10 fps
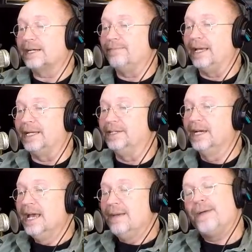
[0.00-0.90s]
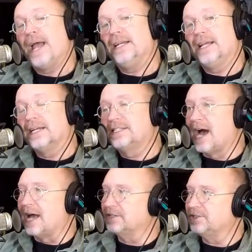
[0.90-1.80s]
recommend
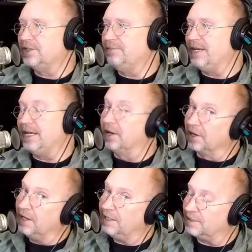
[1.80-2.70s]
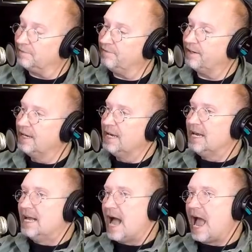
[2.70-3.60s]
paleontology being a love,
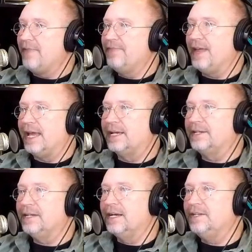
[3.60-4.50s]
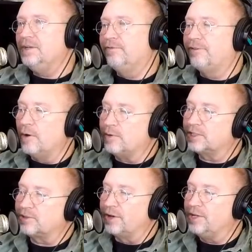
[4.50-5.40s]
and then you
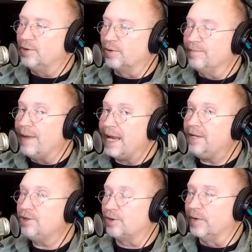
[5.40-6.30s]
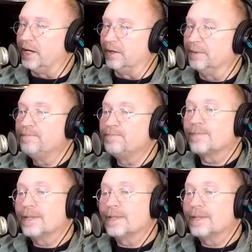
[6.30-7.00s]
focus on your main career.